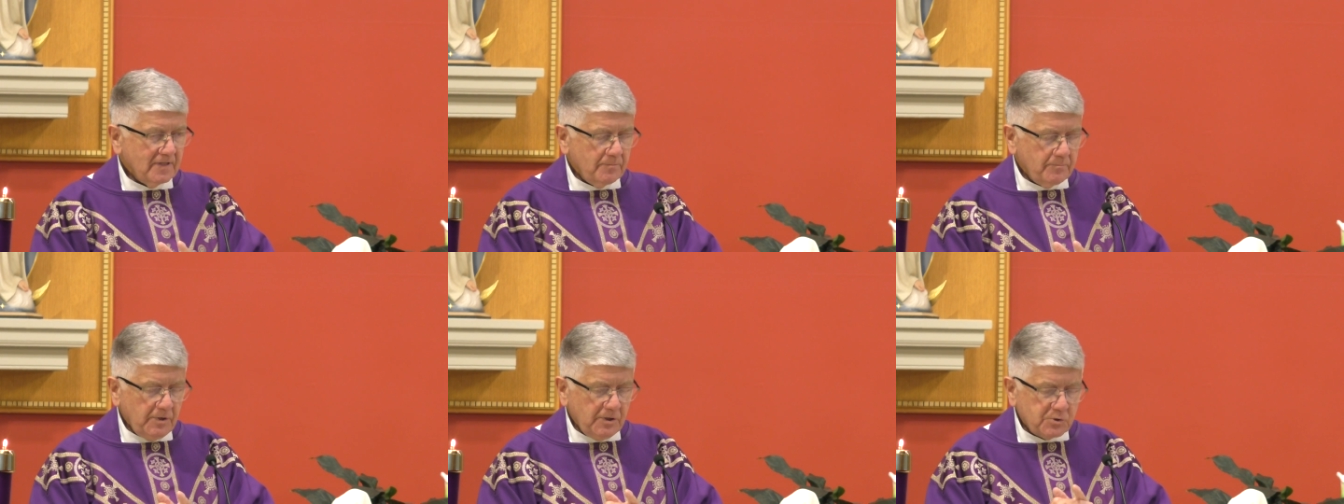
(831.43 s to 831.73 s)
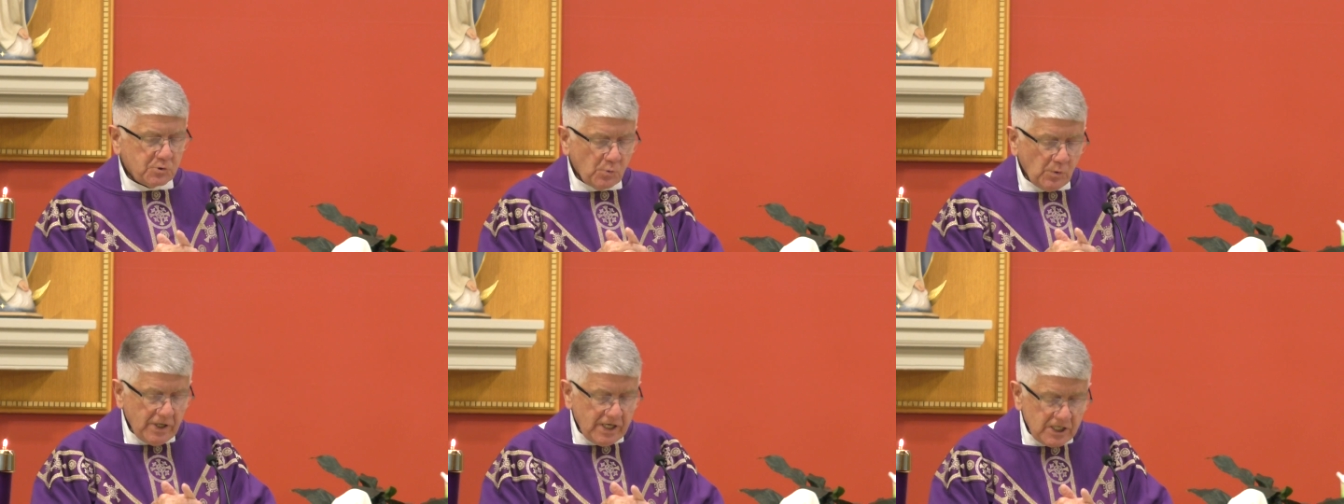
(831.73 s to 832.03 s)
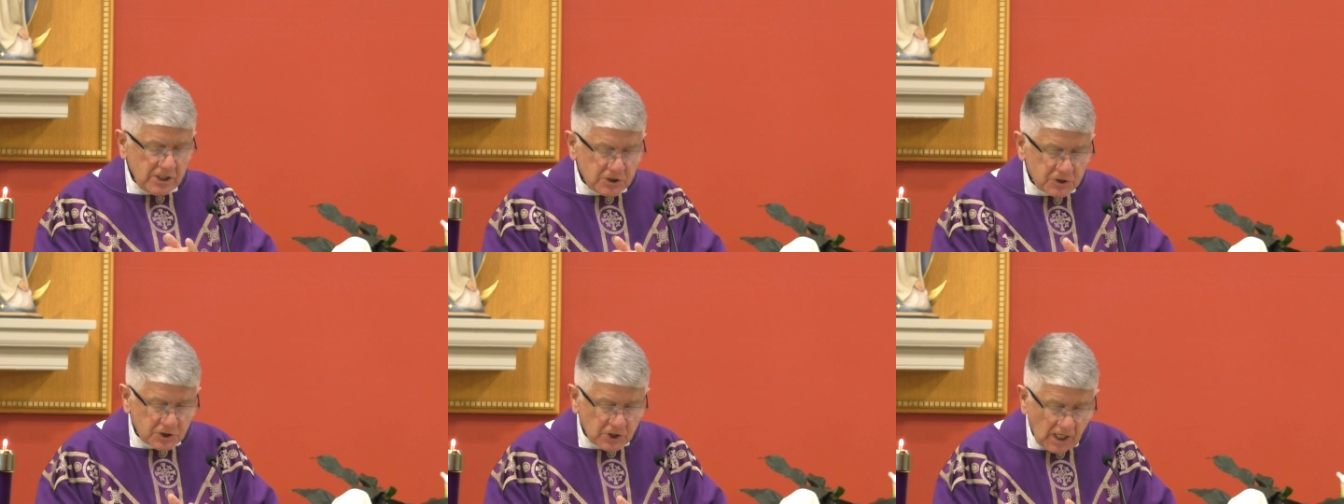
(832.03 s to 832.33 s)

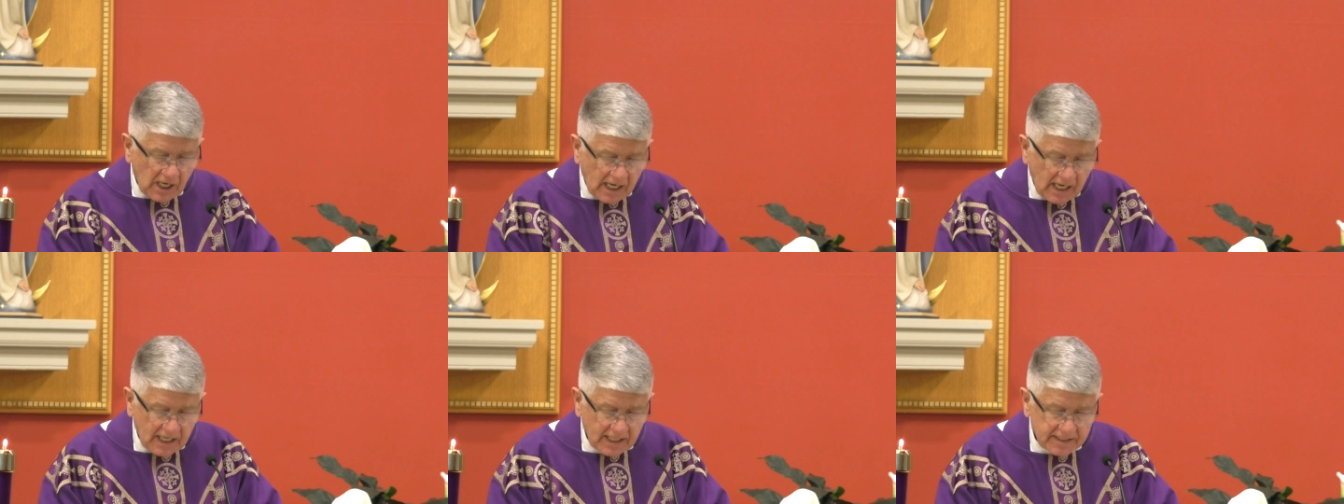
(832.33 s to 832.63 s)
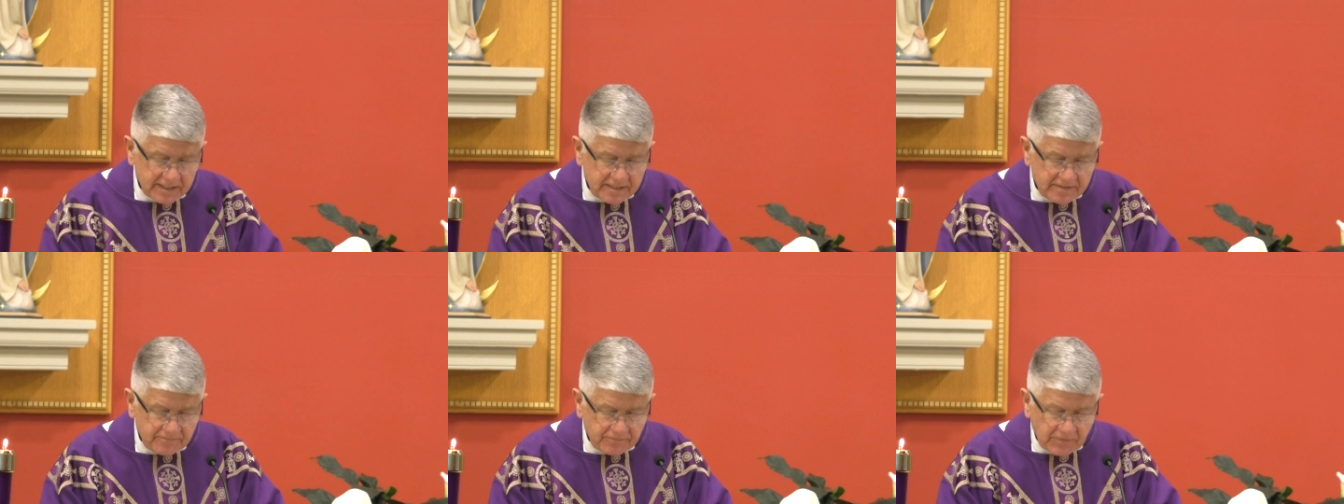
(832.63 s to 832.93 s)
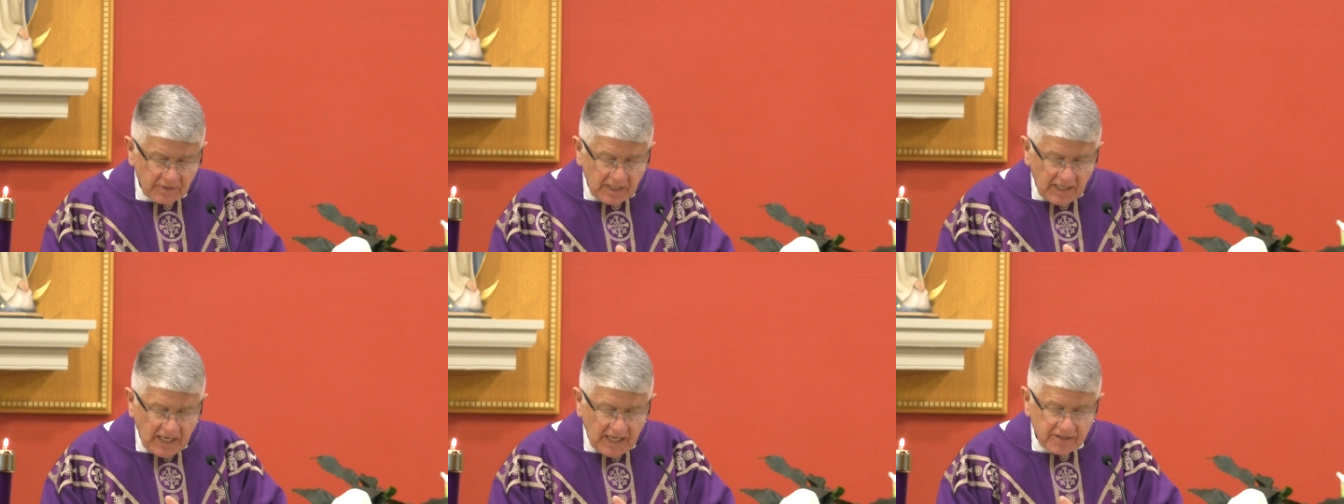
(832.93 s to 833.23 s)
between John
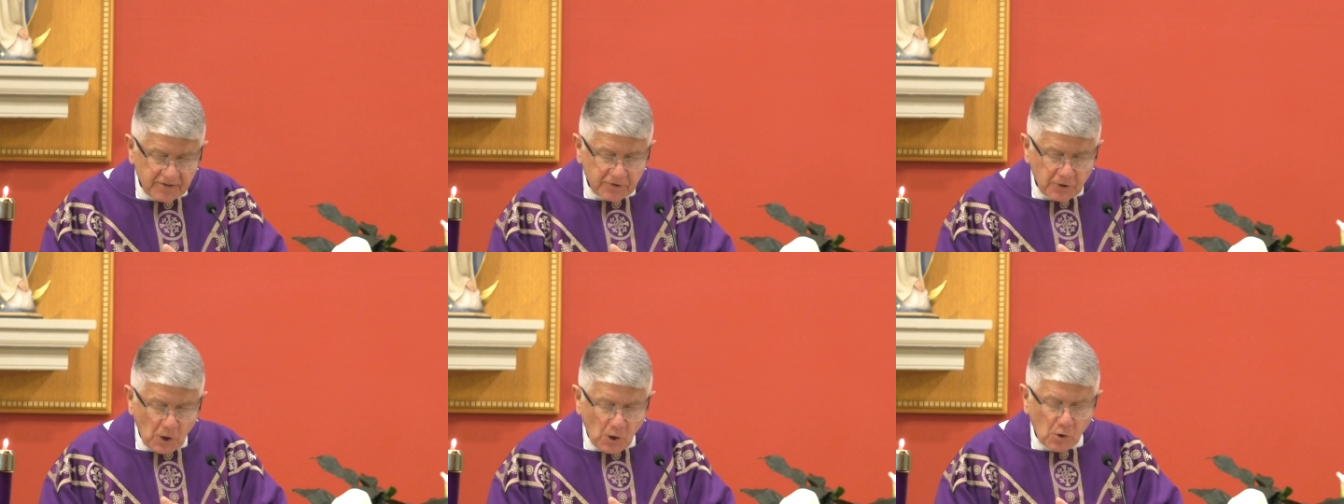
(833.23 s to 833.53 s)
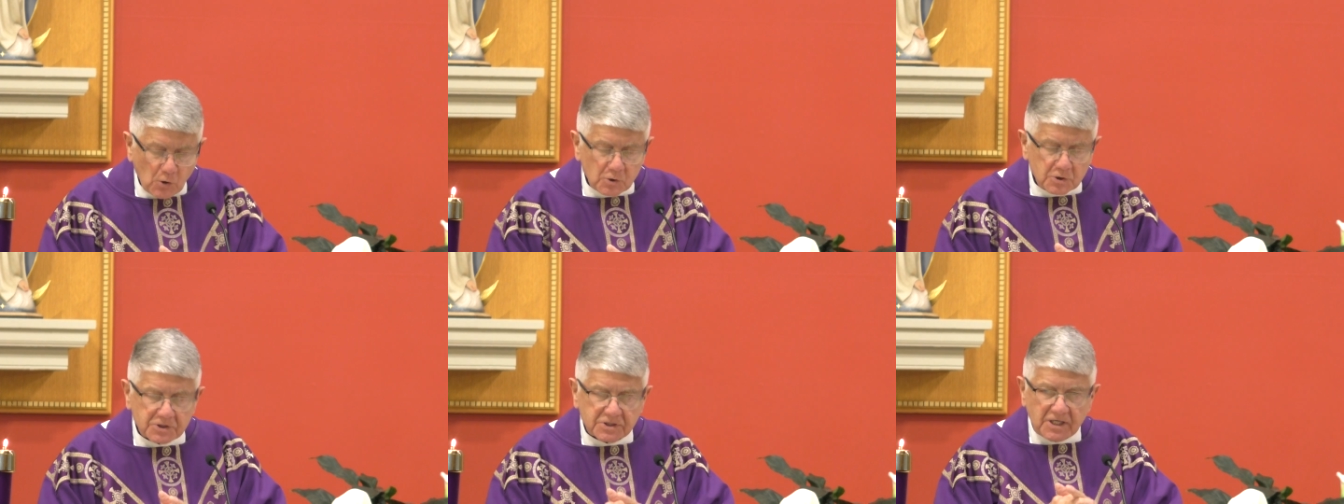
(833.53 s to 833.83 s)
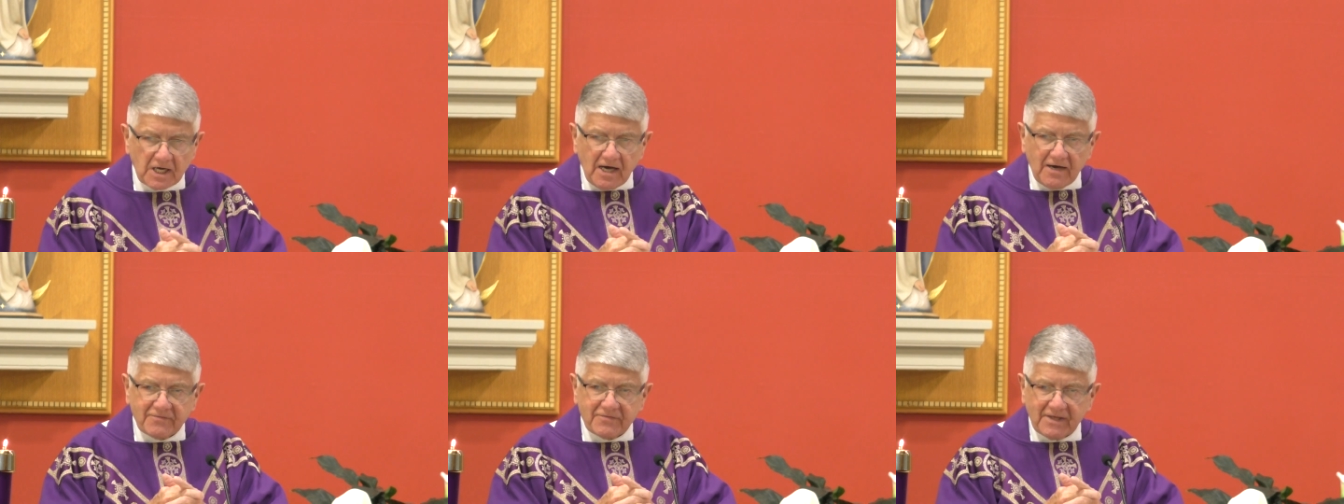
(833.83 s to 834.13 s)
and those
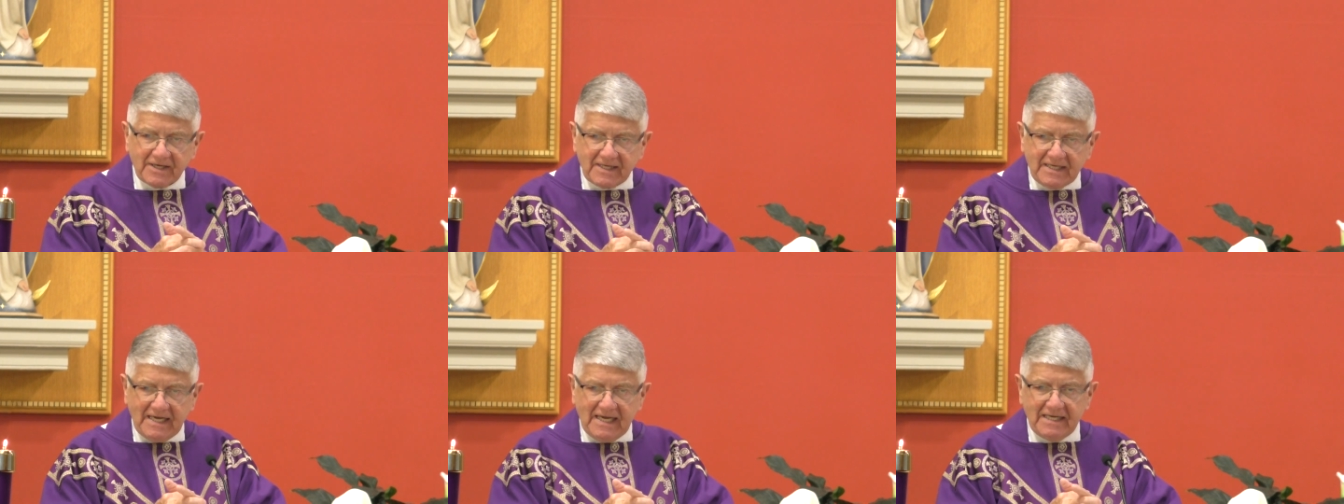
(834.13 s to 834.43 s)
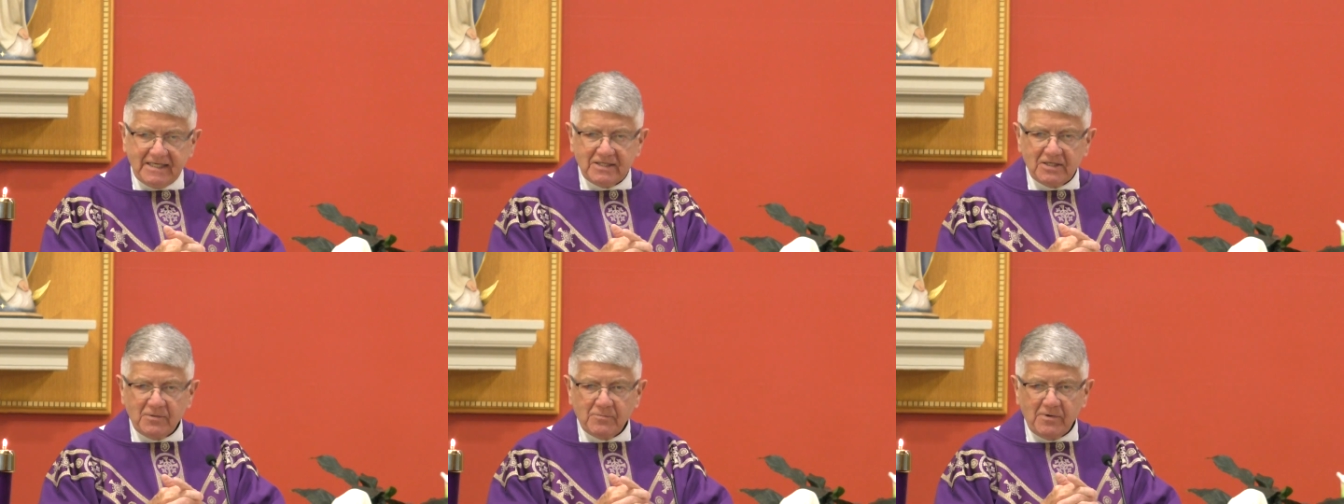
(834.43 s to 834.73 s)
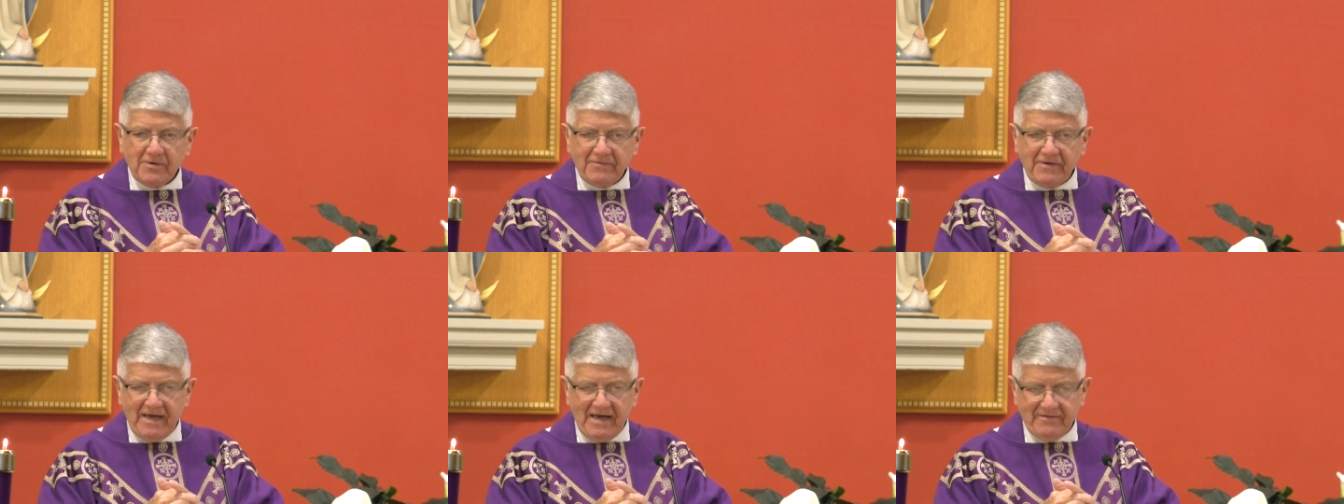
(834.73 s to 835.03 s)
of the kingdom
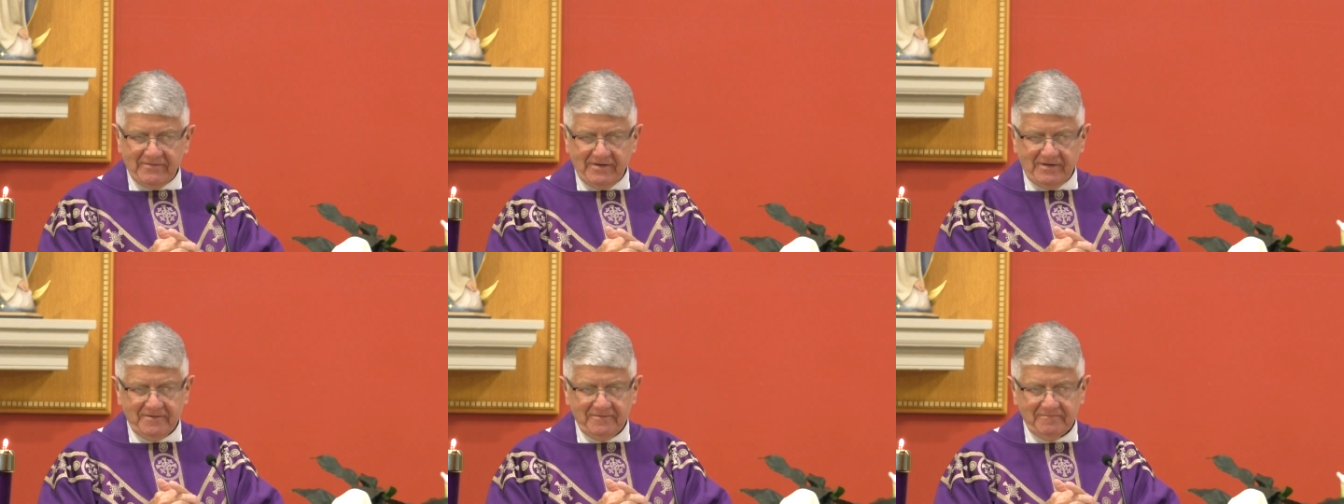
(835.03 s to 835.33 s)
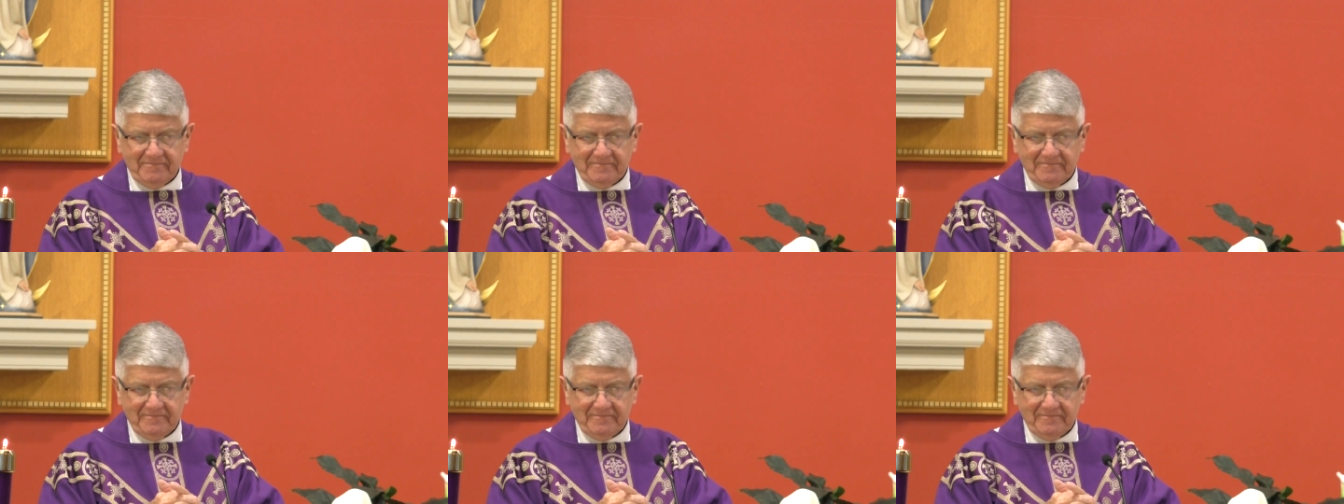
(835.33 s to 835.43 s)
of heaven.